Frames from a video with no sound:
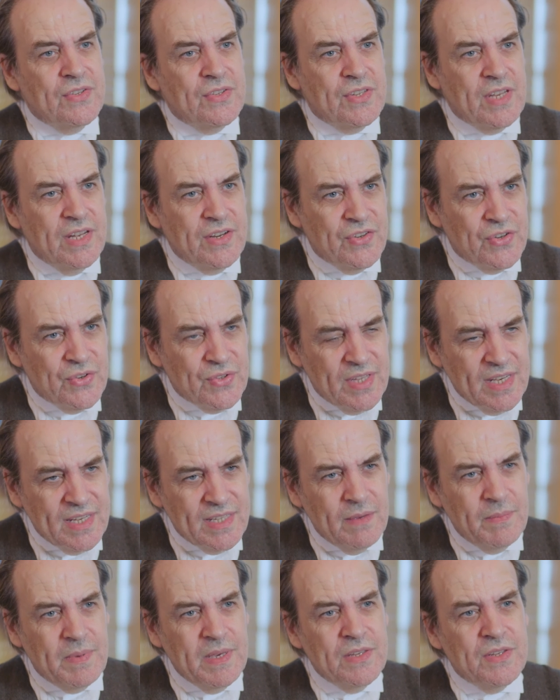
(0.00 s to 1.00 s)
central
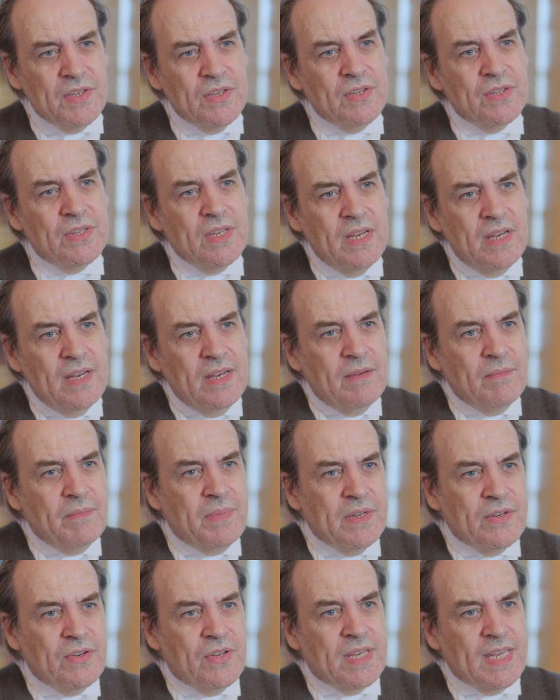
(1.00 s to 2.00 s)
databases,
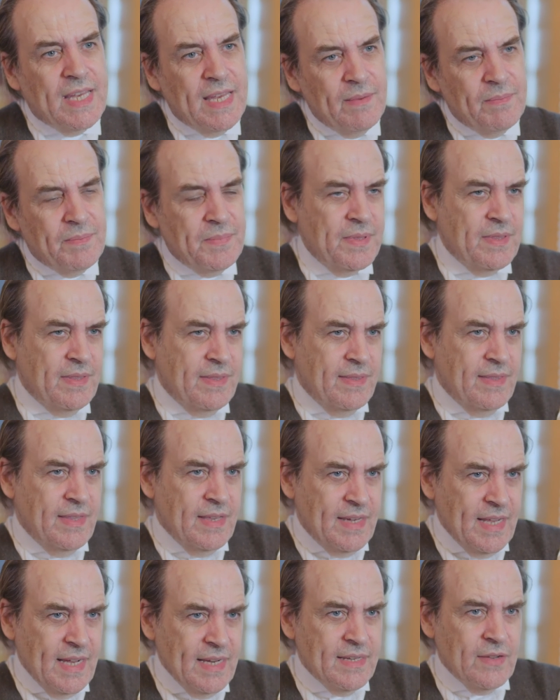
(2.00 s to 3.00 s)
but to keep the
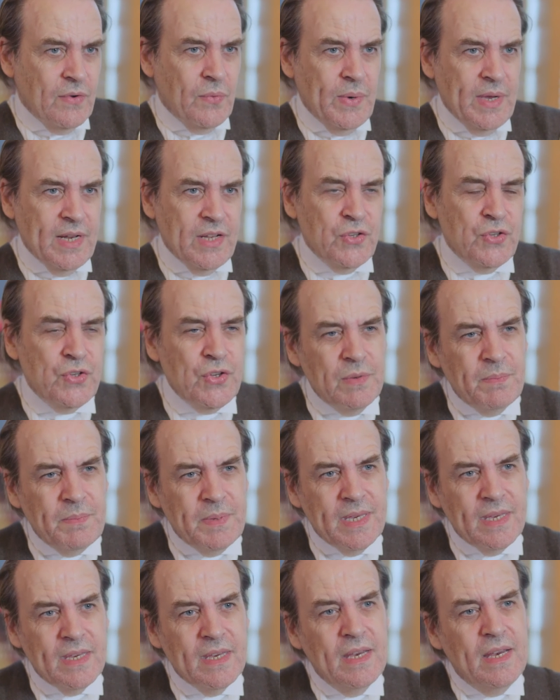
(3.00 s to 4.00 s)
data where it should
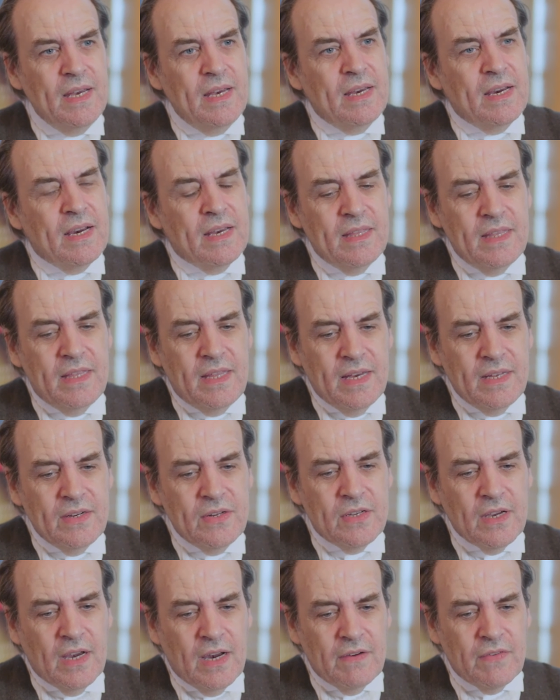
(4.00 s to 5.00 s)
be, and then
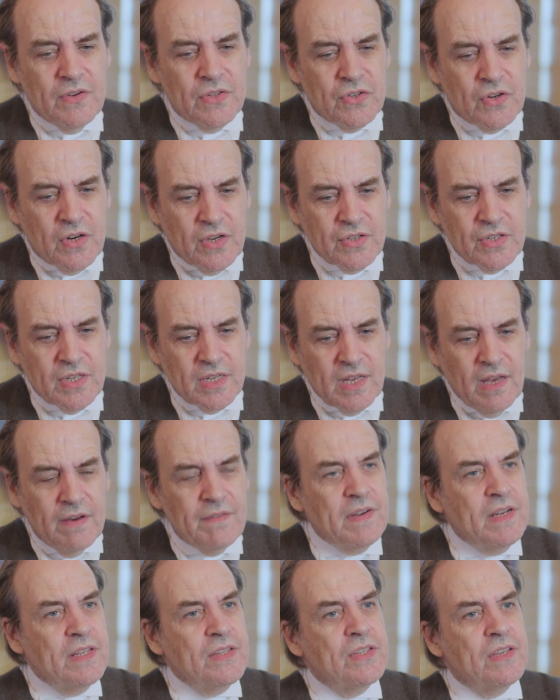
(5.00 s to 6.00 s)
to have a trust and
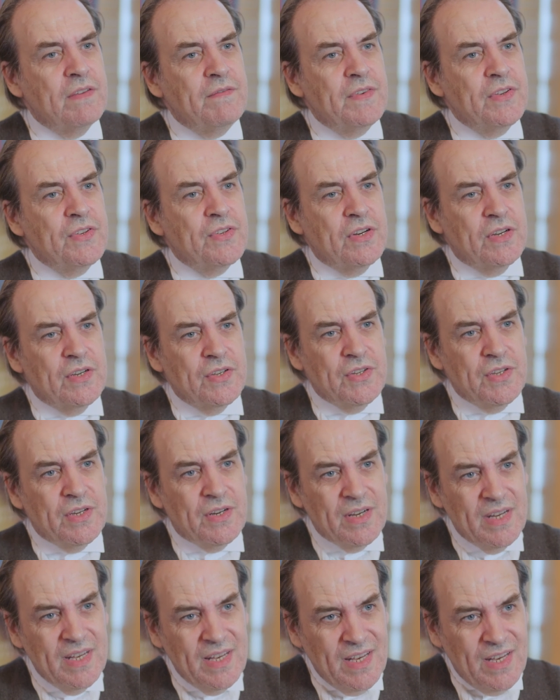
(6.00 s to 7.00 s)
governance
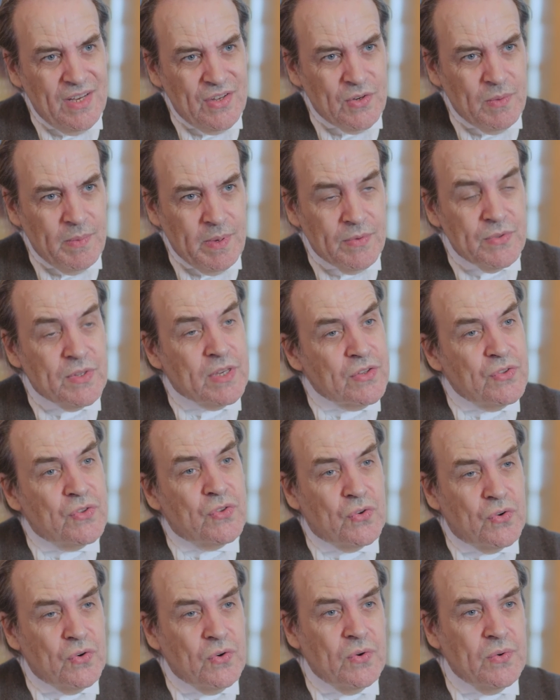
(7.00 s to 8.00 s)
infrastructure to be able to
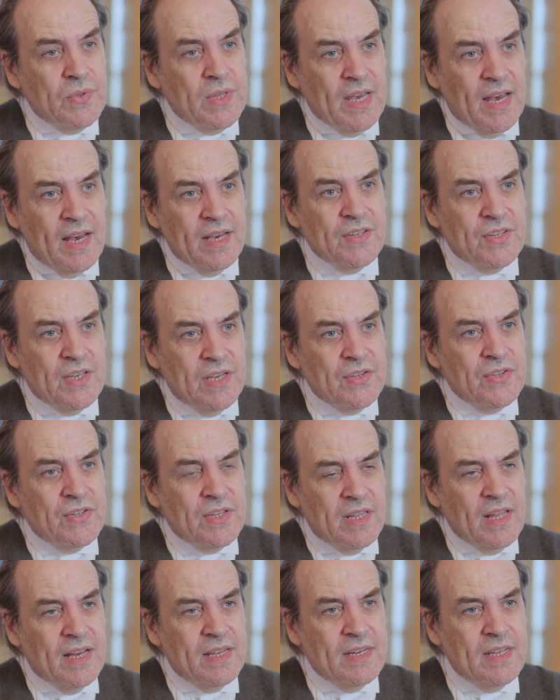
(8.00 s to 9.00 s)
control the access
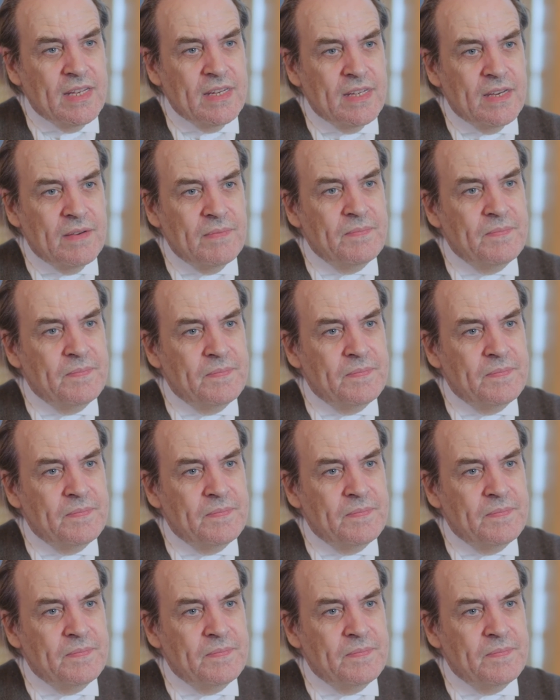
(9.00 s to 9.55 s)
to that data.